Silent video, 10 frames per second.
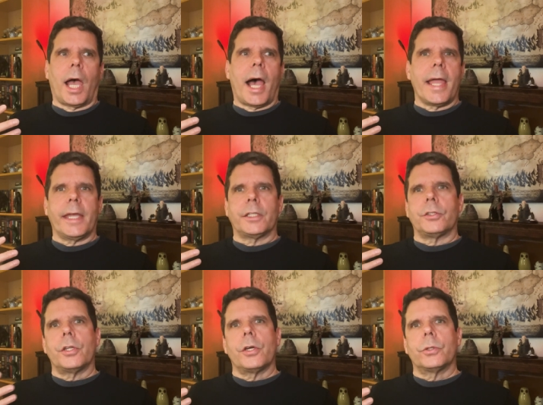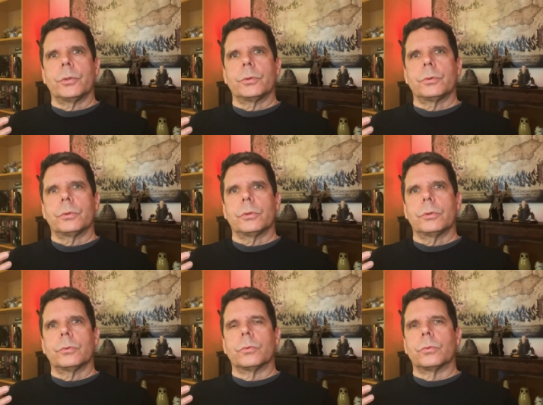I had no,
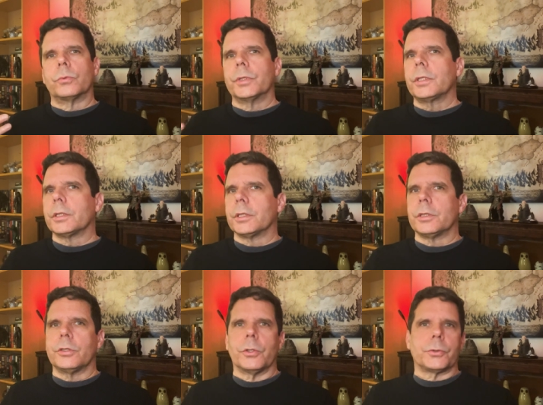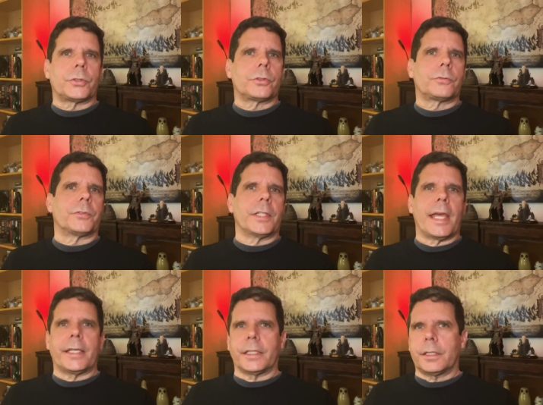really no
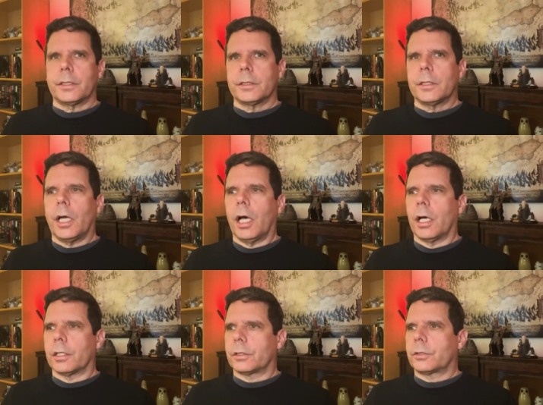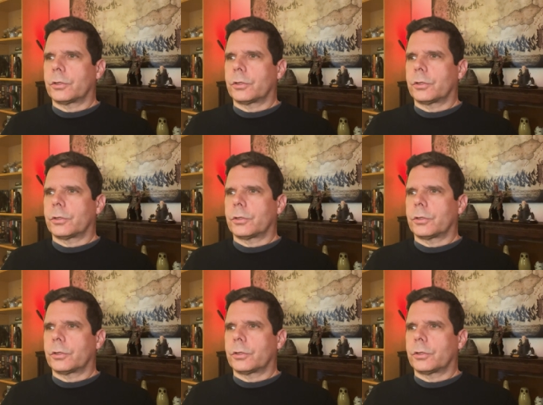phonetic, uh,